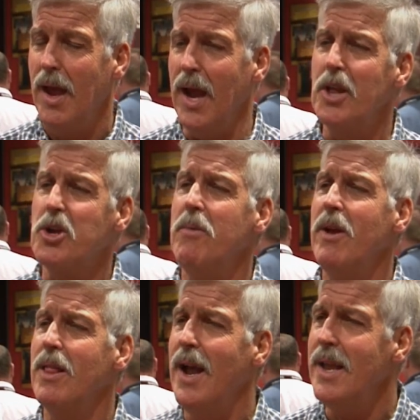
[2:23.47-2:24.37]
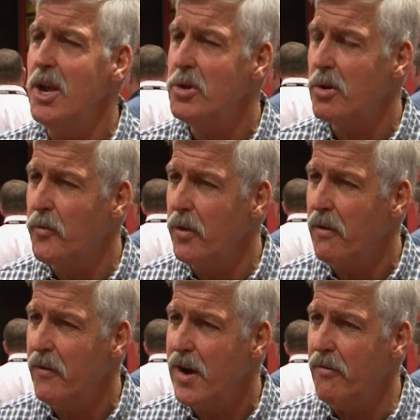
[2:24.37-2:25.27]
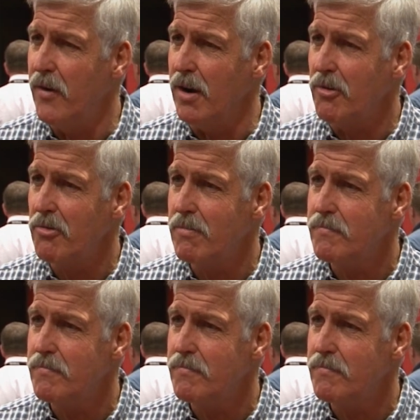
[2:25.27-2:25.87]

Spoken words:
And it's going to be a lot easier for their firefighters